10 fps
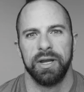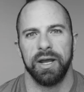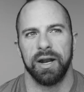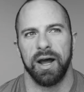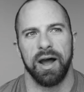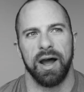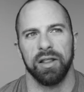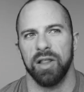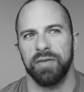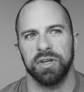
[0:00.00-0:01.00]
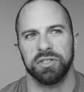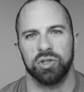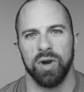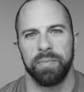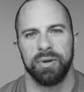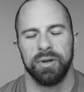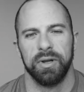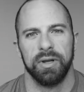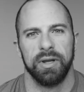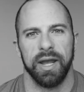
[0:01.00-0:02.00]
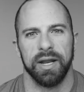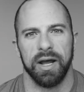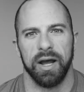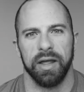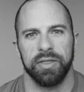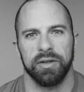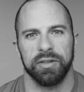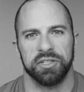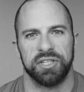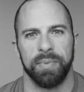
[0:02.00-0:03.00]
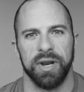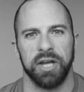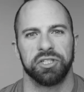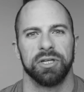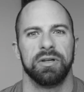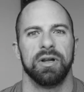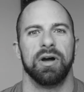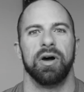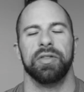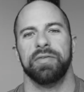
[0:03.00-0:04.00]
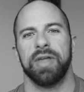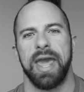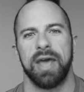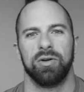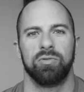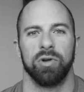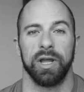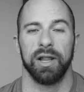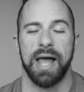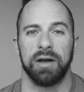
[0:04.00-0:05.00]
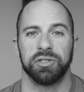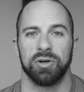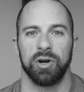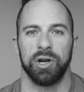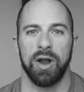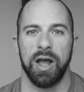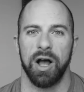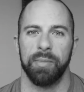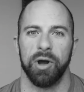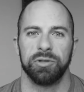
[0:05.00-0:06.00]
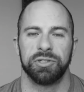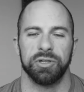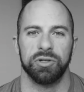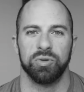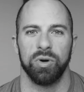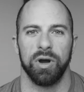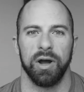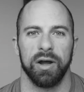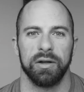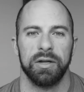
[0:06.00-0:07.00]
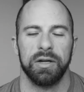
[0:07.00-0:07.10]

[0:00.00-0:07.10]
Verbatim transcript: And I, I, love this grip. It, uh, the, the, supination of, of, the handle really allows your, your elbow to tw uh,